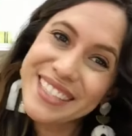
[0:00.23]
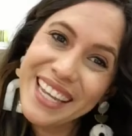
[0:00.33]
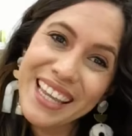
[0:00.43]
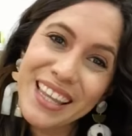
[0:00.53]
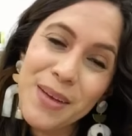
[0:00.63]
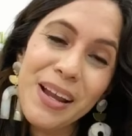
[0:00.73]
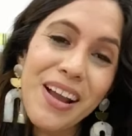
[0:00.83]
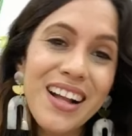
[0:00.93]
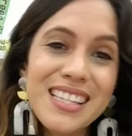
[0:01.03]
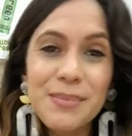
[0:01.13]
Hey there, my
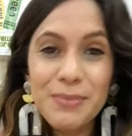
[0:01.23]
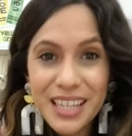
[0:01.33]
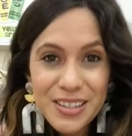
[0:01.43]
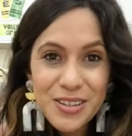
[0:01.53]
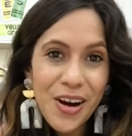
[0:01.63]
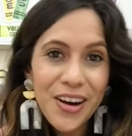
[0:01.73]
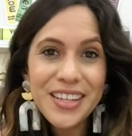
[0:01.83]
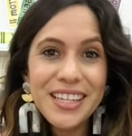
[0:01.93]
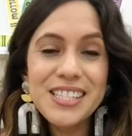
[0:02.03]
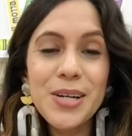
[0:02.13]
awesome kinder
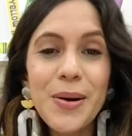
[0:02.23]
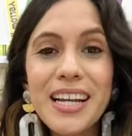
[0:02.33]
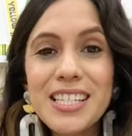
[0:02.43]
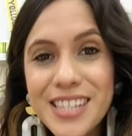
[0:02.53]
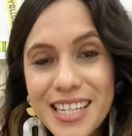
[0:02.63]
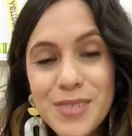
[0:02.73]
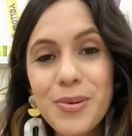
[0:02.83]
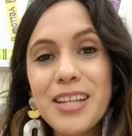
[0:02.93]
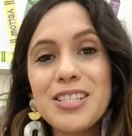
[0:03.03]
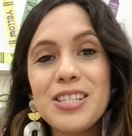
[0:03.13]
artists. So I just
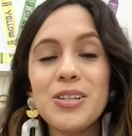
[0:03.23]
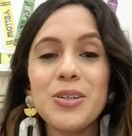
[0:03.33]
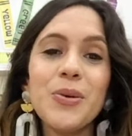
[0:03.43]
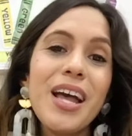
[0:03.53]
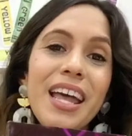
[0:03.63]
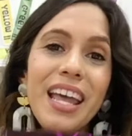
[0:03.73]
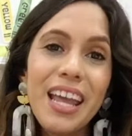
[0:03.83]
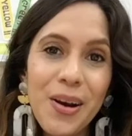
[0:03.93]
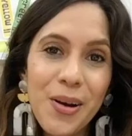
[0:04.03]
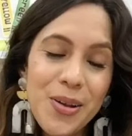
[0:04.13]
read to you
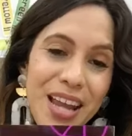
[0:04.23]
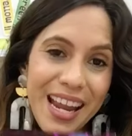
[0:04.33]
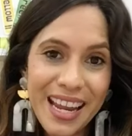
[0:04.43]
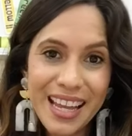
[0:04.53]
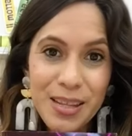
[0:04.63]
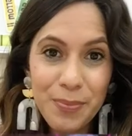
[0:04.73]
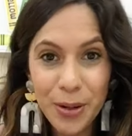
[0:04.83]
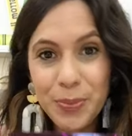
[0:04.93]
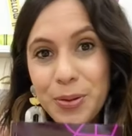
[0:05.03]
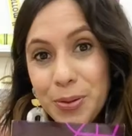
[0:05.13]
Harold and the
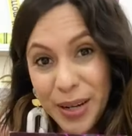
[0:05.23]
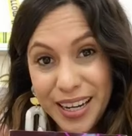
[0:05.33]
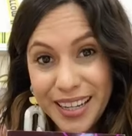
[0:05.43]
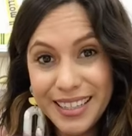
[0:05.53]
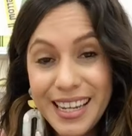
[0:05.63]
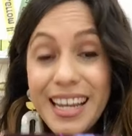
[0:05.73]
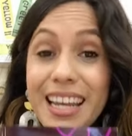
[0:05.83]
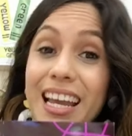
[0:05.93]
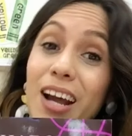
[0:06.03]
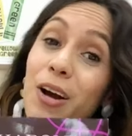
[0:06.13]
Purple Crayon.
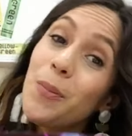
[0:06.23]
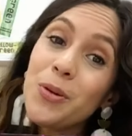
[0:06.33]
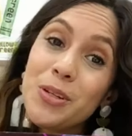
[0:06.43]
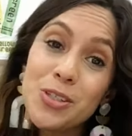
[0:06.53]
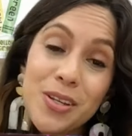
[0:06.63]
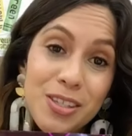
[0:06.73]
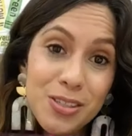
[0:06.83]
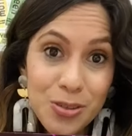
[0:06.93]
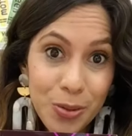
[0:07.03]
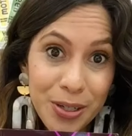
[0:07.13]
I hope you enjoyed
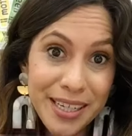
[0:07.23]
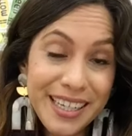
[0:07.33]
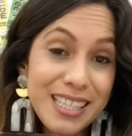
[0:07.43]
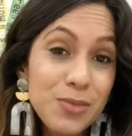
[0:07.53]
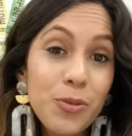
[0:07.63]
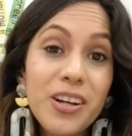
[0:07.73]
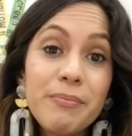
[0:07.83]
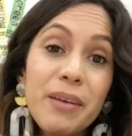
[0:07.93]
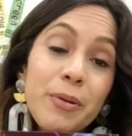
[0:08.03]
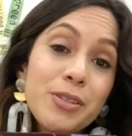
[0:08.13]
this story. It's one of
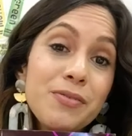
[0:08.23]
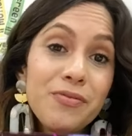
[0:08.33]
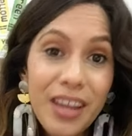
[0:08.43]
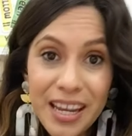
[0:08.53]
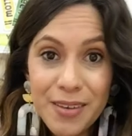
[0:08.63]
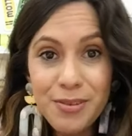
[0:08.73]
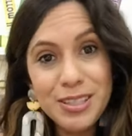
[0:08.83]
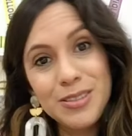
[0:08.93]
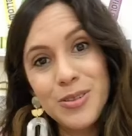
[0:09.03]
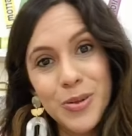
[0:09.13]
my most
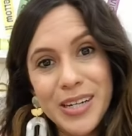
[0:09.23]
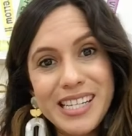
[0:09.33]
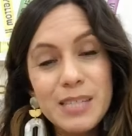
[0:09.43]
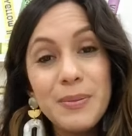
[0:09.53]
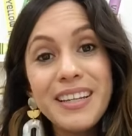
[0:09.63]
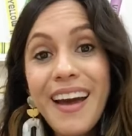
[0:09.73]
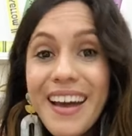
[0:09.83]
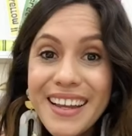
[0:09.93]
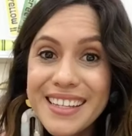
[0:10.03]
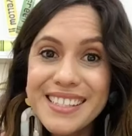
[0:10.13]
favorite stories
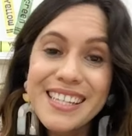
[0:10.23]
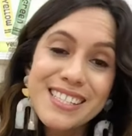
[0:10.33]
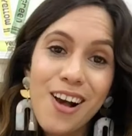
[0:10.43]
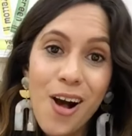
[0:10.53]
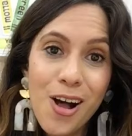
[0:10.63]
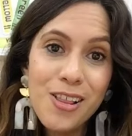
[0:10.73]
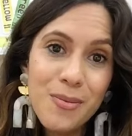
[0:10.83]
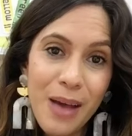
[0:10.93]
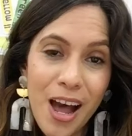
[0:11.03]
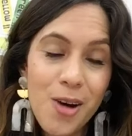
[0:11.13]
because it is all
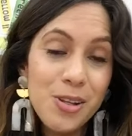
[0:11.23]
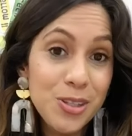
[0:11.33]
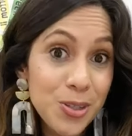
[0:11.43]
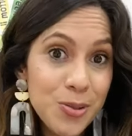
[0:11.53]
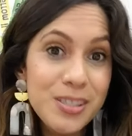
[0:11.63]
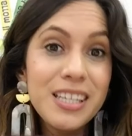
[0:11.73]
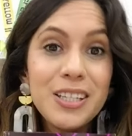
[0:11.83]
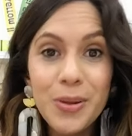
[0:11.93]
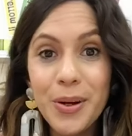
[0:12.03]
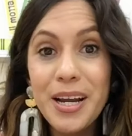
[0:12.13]
about using
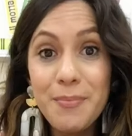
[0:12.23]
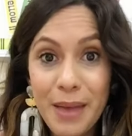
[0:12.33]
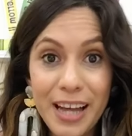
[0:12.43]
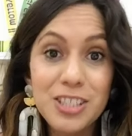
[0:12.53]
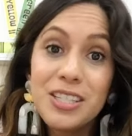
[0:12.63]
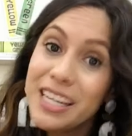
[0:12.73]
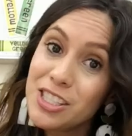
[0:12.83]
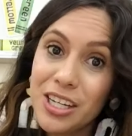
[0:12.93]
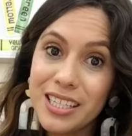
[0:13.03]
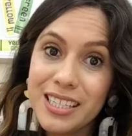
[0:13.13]
your
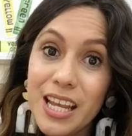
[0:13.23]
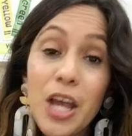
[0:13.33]
imagination,